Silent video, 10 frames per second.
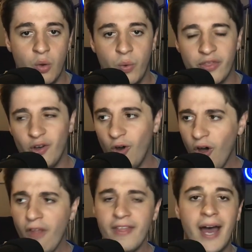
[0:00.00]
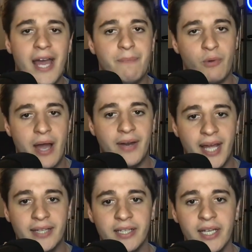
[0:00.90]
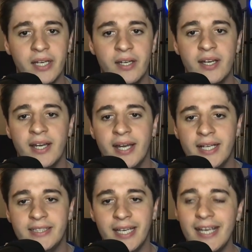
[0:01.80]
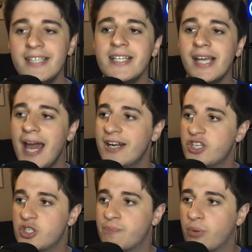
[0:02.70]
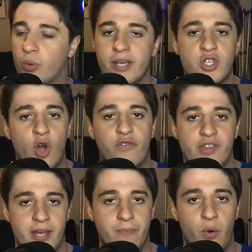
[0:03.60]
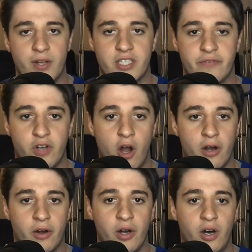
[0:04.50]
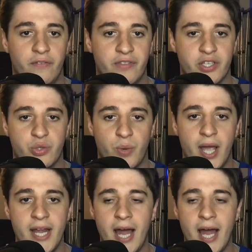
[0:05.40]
With all the hype around Anthony, it's easy to kind of just breeze over the importance of Gardner and all of this, right?